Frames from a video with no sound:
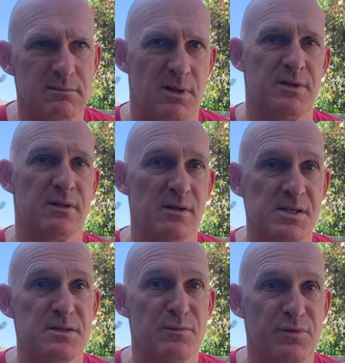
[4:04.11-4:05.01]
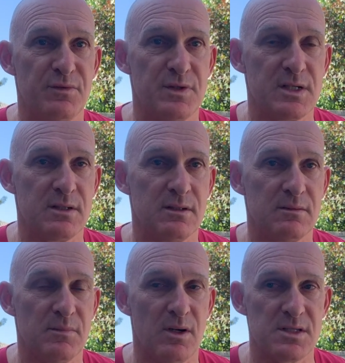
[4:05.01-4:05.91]
I think, less than 50
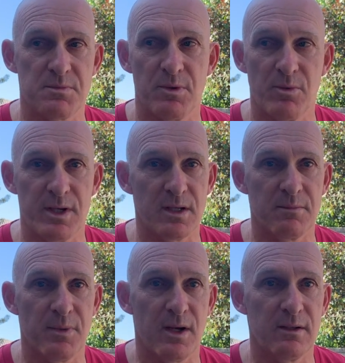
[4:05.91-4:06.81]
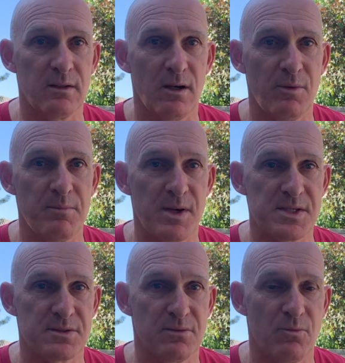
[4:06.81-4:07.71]
miles per week. But I went
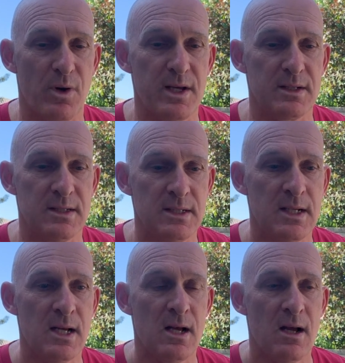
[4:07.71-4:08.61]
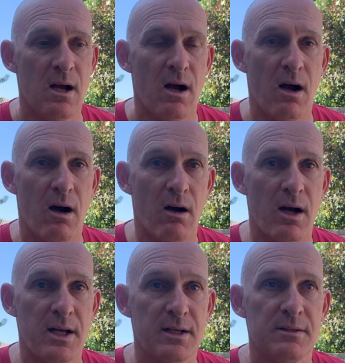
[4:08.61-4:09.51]
based on weight.
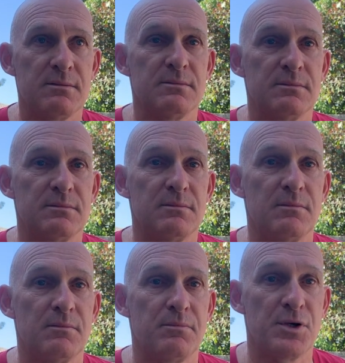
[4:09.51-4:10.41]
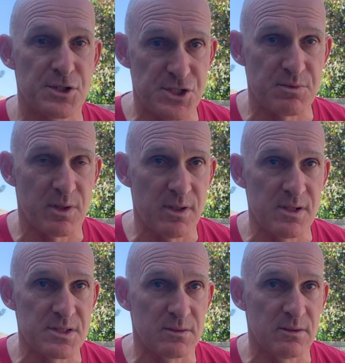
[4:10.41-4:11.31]
I purchased one of
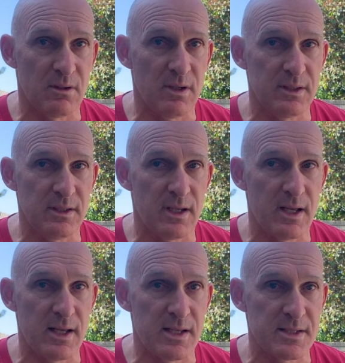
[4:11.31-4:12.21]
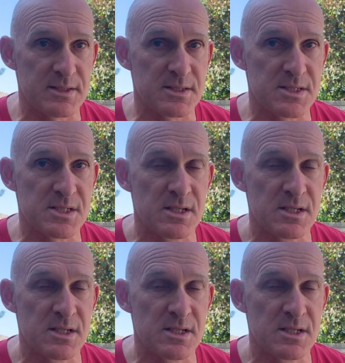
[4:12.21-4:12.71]
those online, and